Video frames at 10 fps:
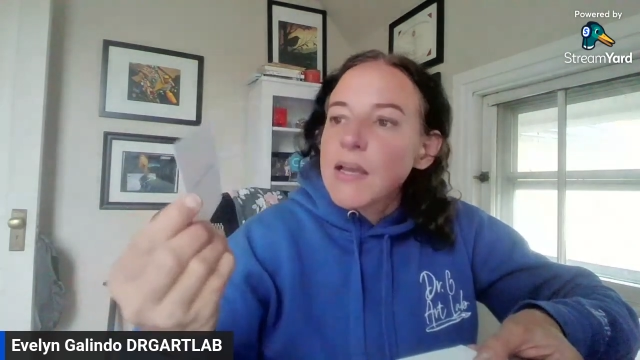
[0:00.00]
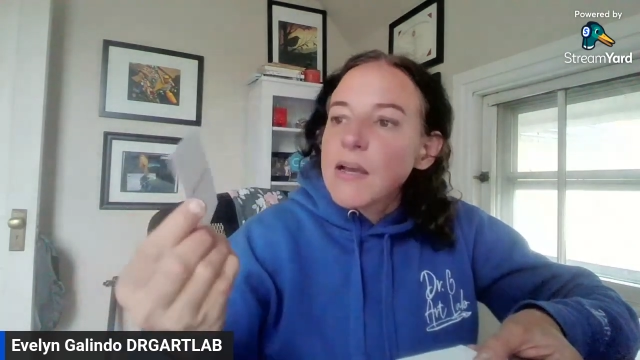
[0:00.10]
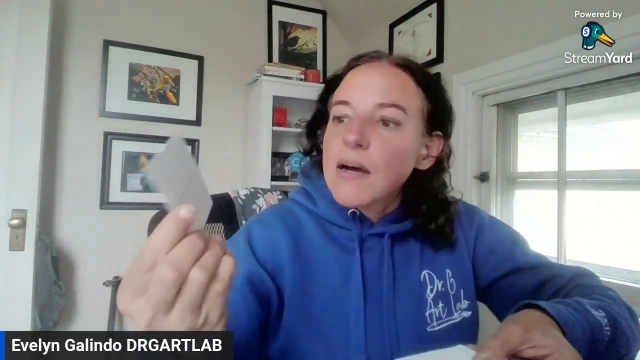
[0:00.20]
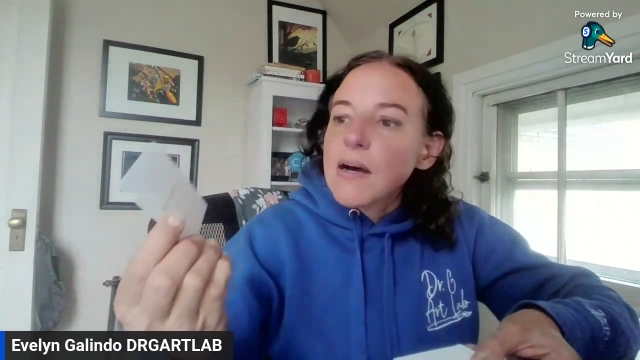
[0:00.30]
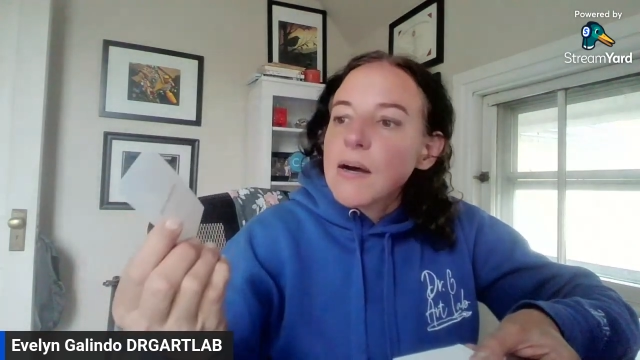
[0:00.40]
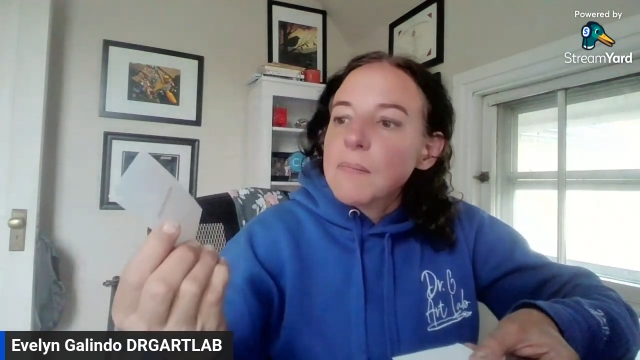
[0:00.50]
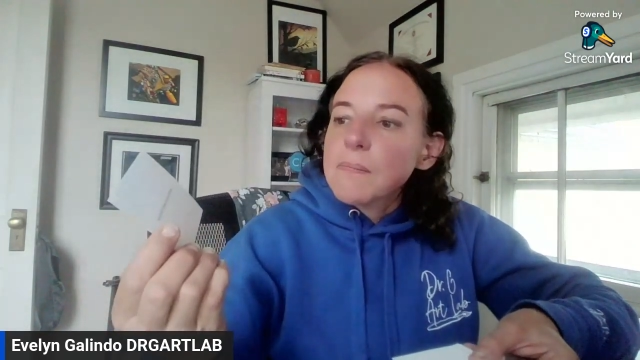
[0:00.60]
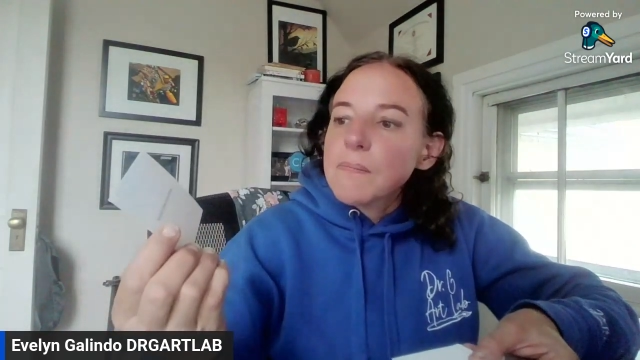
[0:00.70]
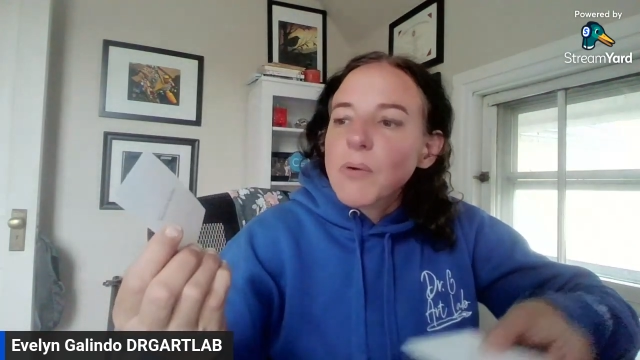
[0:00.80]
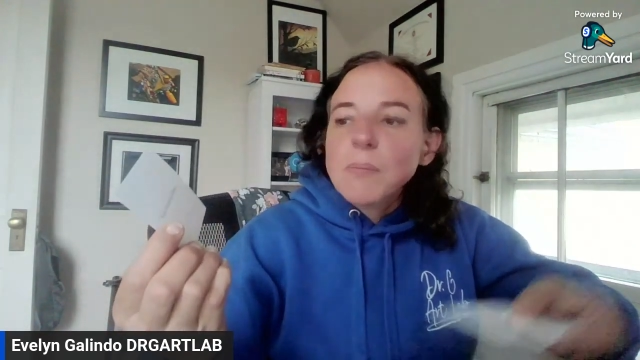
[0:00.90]

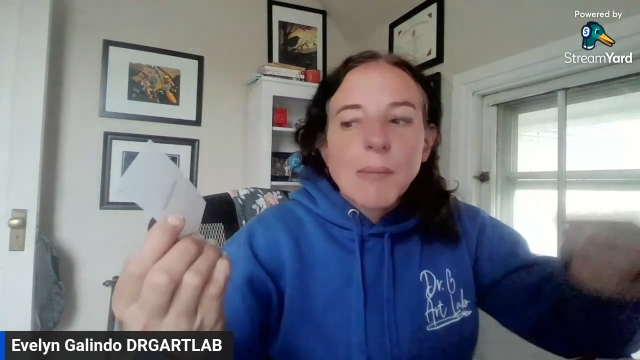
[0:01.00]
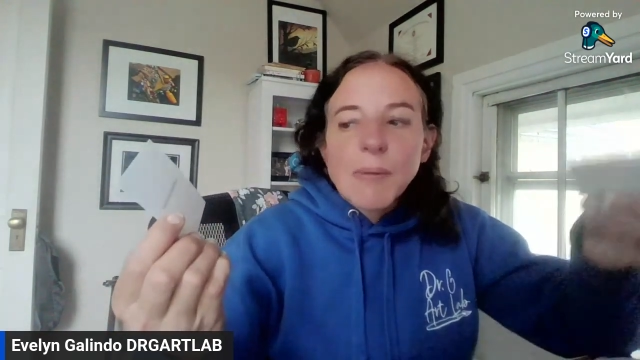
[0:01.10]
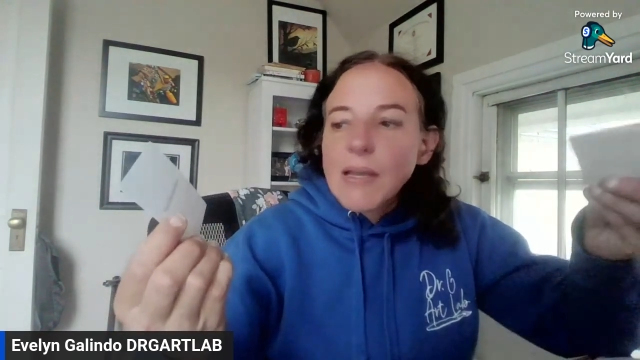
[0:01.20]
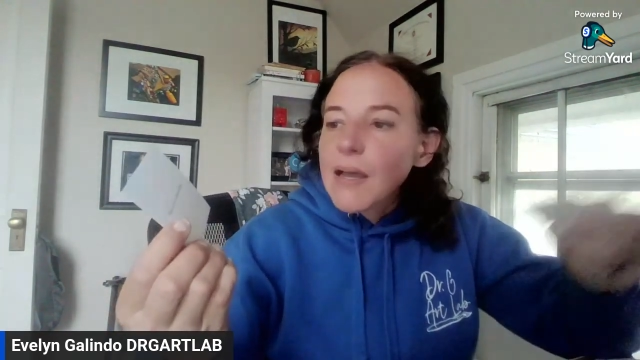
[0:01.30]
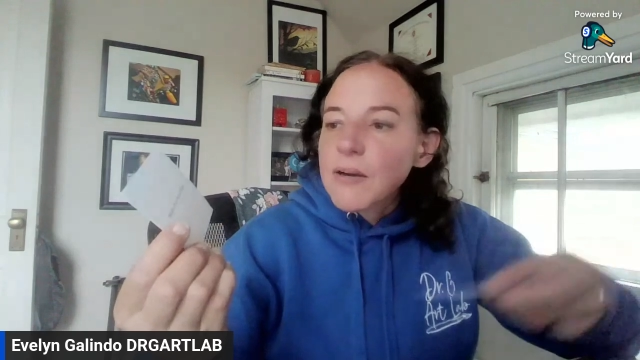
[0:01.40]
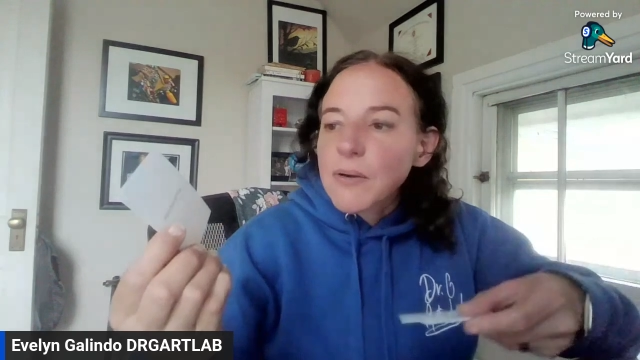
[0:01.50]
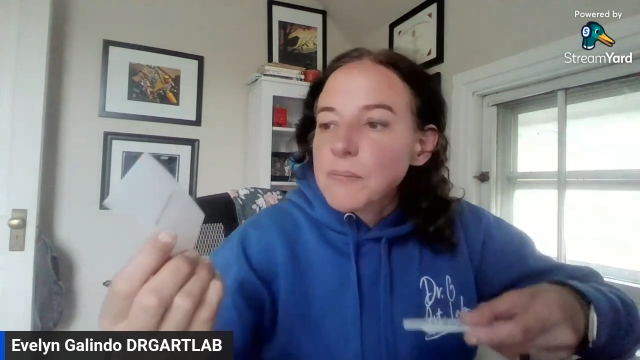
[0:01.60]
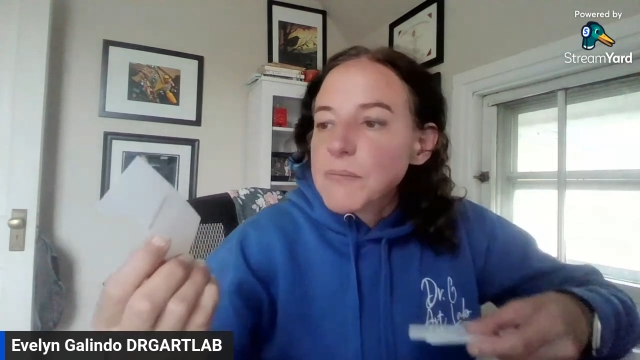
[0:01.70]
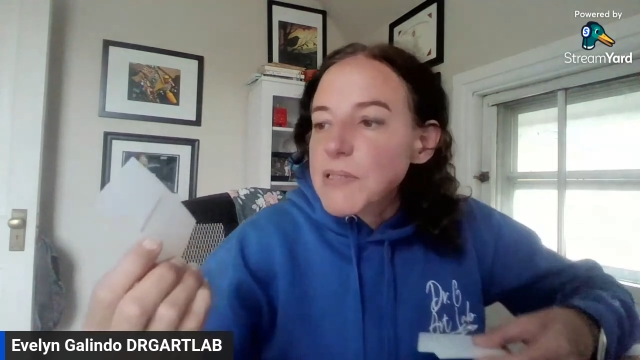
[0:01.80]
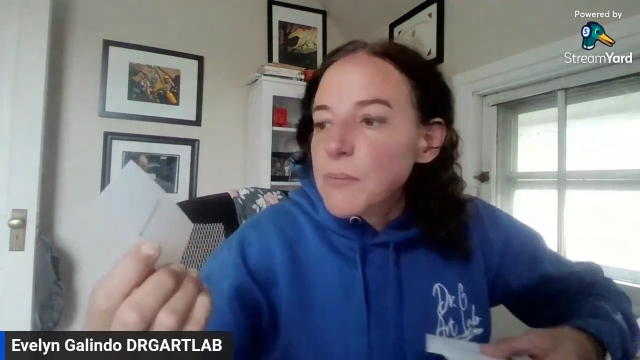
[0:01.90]
Or maybe, I don't
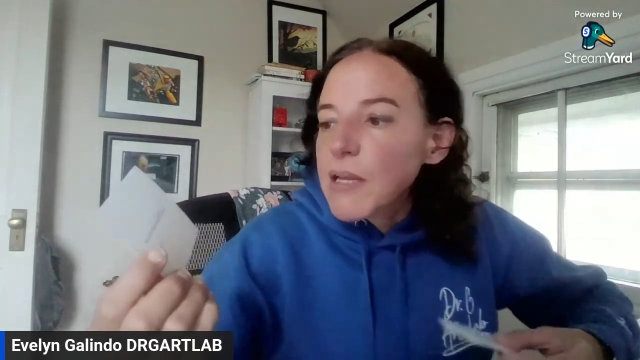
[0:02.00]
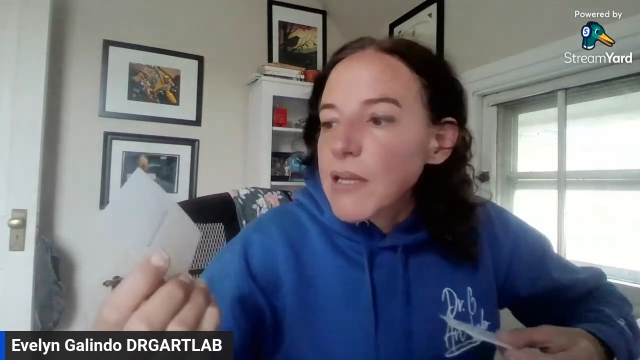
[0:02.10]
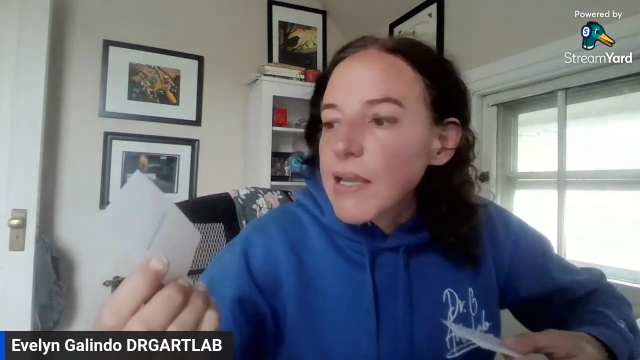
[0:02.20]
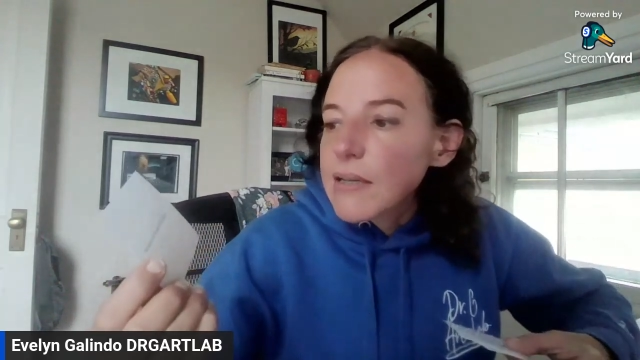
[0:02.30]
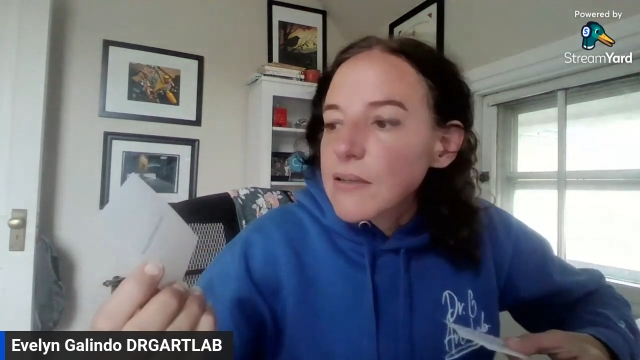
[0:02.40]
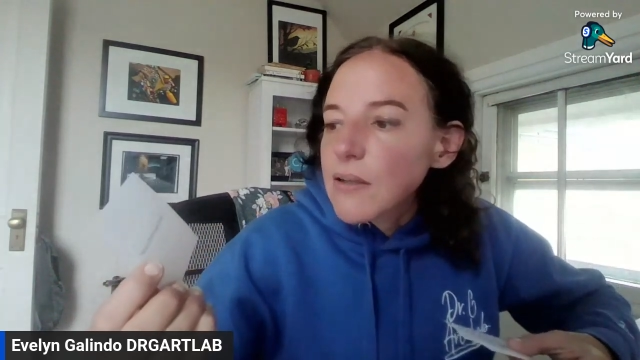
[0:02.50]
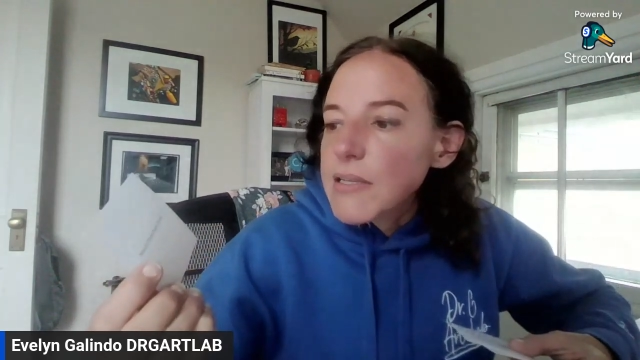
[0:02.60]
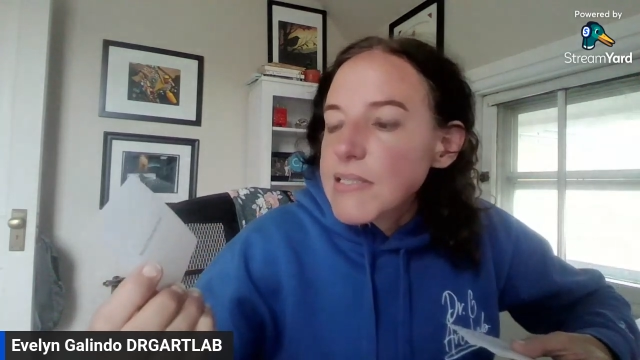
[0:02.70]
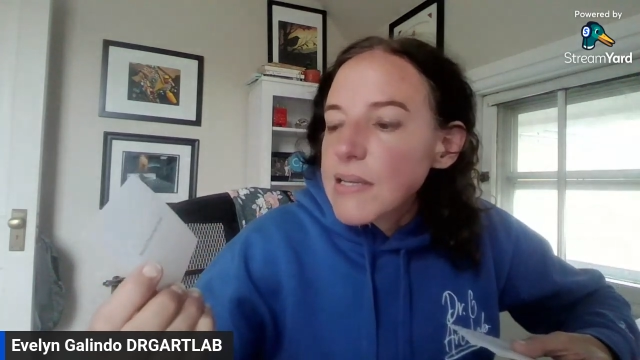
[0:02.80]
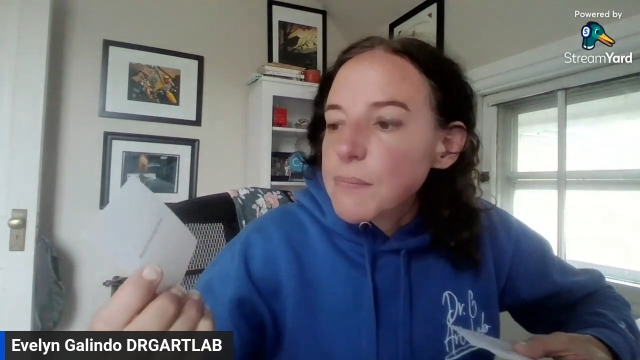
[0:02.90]
know, you might like
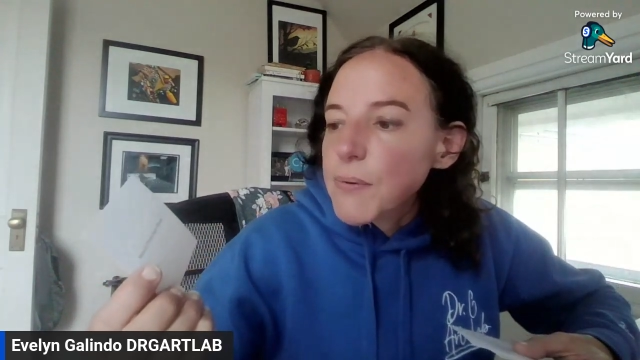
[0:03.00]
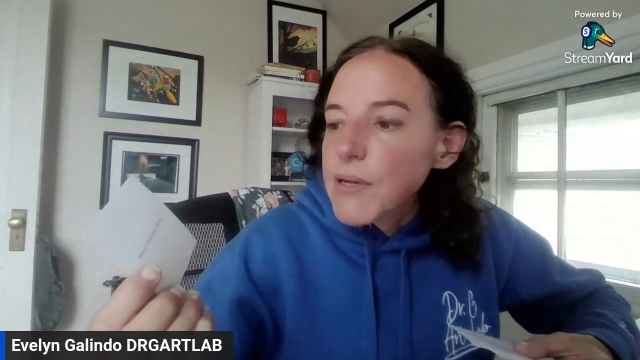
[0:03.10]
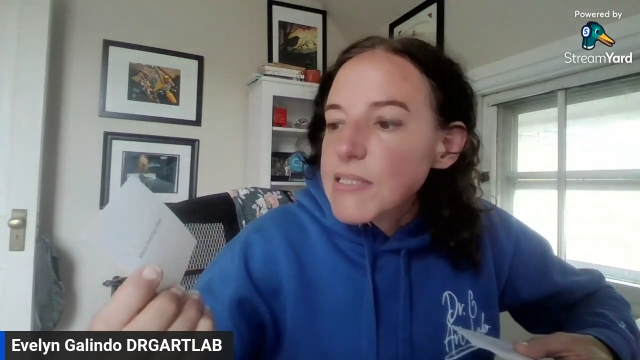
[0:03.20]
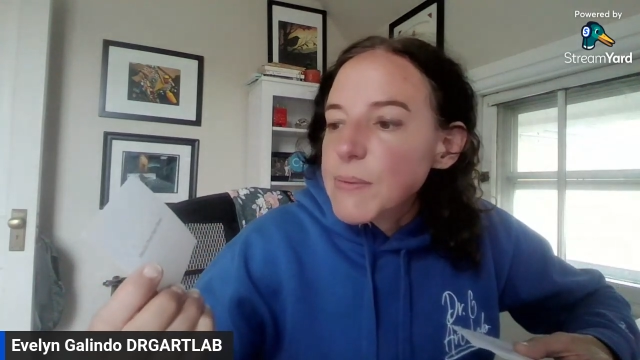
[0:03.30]
glossy prints,